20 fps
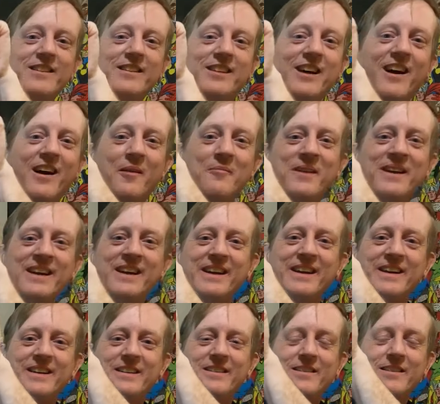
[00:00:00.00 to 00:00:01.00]
the Tom...
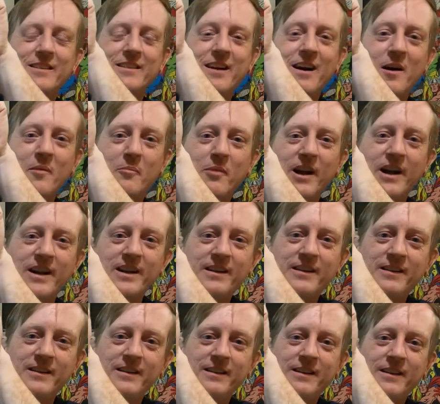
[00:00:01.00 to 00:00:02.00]
It's the Tom
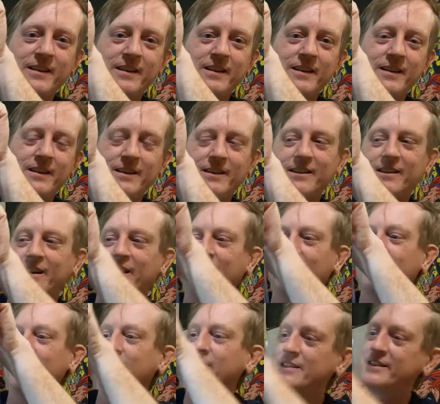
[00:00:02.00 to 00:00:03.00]
Brady.
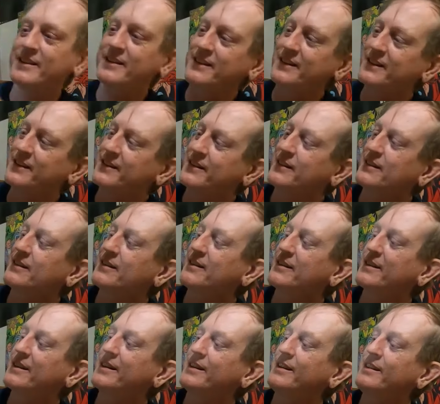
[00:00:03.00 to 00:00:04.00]
No. Uh, is there a
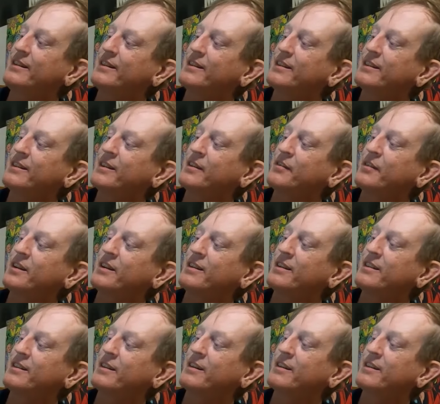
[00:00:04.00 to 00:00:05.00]
key
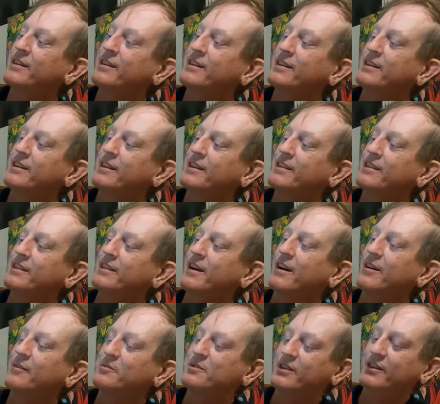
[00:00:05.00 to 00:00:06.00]
significance on this?
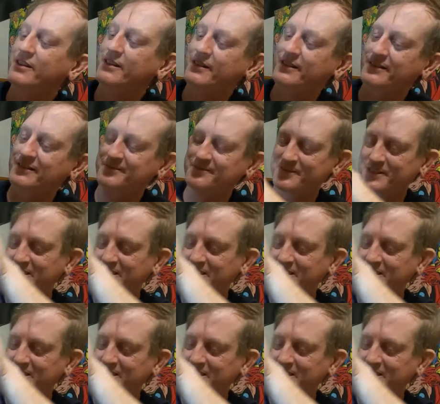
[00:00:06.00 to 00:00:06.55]
No, just some